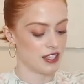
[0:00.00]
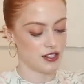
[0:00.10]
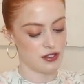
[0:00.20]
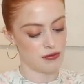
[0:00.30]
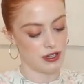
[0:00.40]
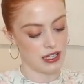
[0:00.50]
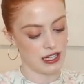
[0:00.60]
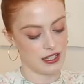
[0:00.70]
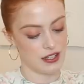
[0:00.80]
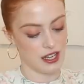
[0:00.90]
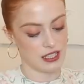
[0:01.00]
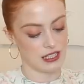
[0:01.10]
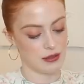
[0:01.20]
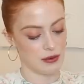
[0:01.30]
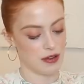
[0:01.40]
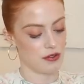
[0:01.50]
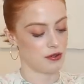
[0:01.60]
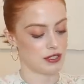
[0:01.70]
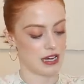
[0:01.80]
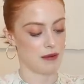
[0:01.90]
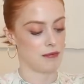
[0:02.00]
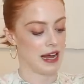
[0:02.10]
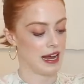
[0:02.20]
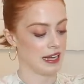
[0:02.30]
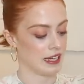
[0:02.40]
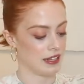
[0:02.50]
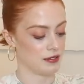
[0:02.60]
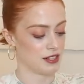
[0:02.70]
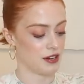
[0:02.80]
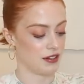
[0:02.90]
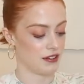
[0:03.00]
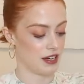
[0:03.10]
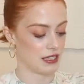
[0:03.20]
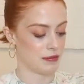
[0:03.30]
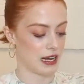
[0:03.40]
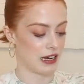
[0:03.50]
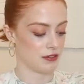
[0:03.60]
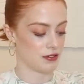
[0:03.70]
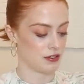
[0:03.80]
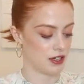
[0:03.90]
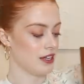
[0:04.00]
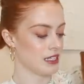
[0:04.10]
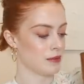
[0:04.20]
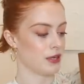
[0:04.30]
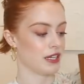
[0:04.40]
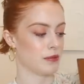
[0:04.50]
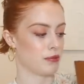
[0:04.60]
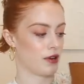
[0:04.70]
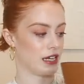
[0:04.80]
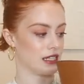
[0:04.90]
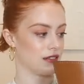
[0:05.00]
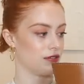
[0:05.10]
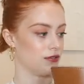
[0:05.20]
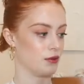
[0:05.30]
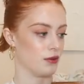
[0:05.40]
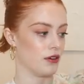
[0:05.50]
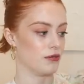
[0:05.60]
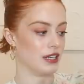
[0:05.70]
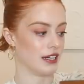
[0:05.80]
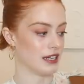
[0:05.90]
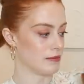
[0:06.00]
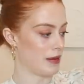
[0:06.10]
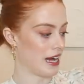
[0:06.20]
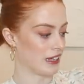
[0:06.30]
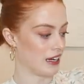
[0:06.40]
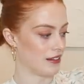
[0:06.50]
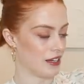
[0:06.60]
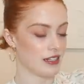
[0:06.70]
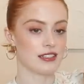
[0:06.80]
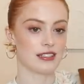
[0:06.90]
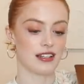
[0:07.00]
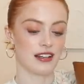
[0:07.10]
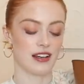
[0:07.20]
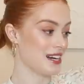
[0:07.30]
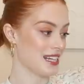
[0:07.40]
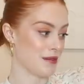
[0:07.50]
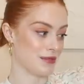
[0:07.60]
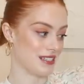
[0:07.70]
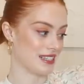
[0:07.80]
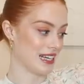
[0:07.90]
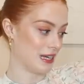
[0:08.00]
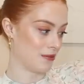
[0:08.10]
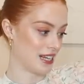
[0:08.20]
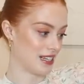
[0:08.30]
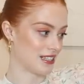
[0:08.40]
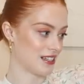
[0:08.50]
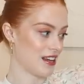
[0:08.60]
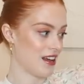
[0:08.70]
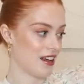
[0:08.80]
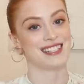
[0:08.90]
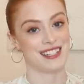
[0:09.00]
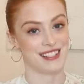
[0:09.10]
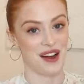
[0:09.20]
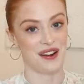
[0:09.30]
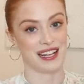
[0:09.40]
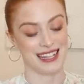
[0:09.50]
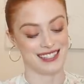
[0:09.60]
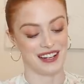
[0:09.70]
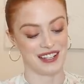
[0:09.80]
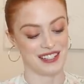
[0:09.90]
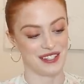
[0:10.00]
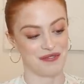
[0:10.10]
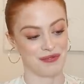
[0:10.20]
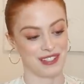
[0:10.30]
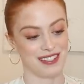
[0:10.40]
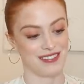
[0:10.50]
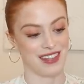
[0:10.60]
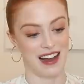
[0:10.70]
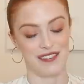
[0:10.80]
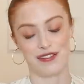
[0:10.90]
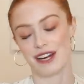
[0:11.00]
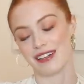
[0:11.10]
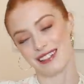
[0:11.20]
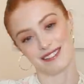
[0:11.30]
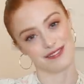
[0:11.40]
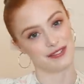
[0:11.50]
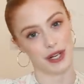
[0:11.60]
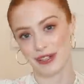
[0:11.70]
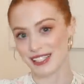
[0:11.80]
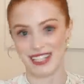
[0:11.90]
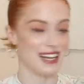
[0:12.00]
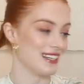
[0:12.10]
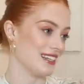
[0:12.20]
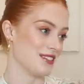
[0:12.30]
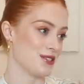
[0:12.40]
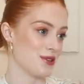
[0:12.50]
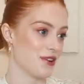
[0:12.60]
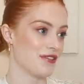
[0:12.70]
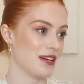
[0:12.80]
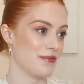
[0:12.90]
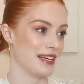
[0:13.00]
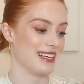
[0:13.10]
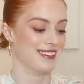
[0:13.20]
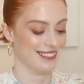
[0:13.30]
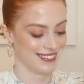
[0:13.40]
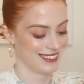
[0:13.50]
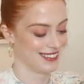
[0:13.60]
It's just a really nicely well thought out bag and it was only £30. I think that's a pretty good price for a really nice bag like this. So I'm very tempted to keep this. These are the Zara Kids items that very very sadly do not fit me.